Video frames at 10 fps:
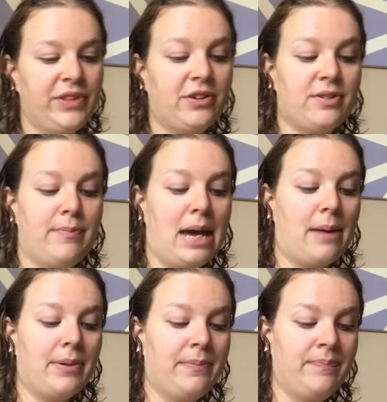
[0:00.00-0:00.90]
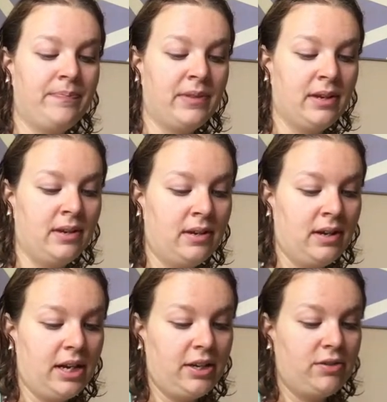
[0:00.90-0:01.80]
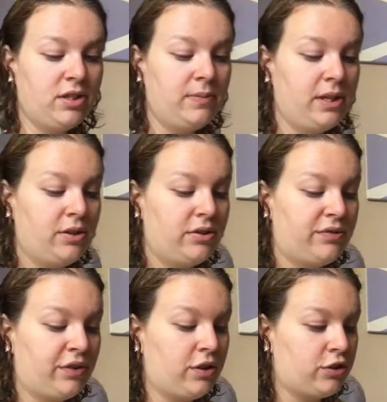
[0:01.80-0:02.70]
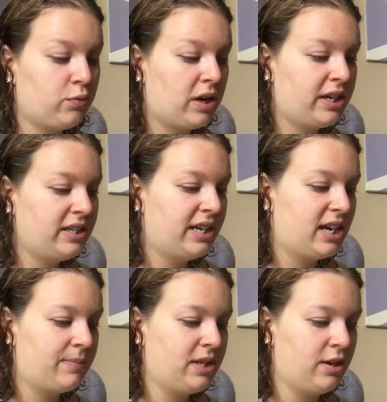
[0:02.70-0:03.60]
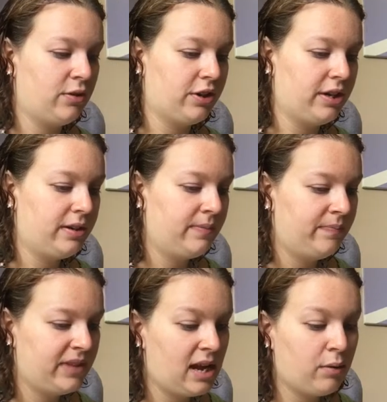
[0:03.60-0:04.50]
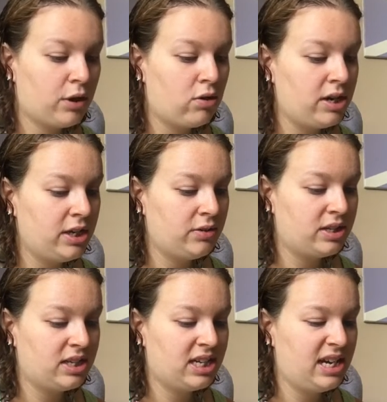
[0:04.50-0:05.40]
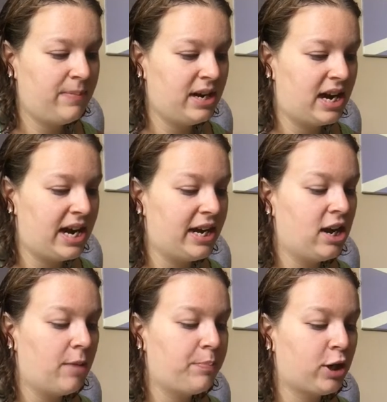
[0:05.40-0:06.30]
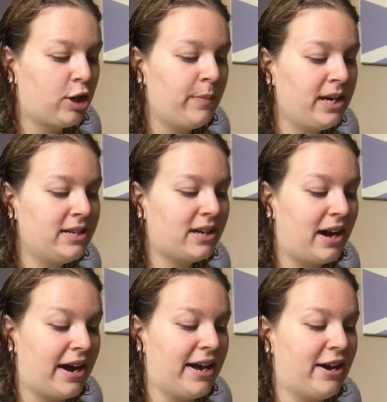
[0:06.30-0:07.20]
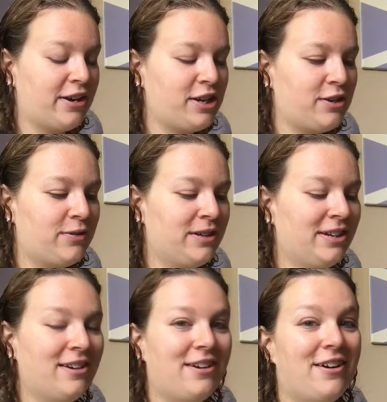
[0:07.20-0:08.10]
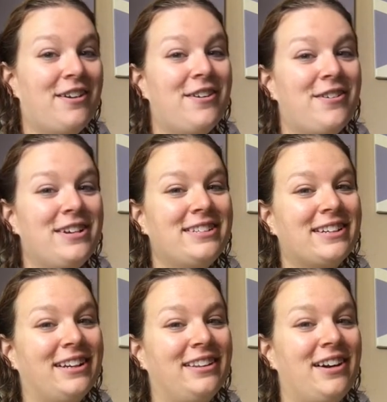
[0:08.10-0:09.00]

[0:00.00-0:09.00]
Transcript: there's a map. It used to be used for those wanting to get up to no good. Now we're going to use it to keep an eye, a permanent eye on you. Oh, he's going to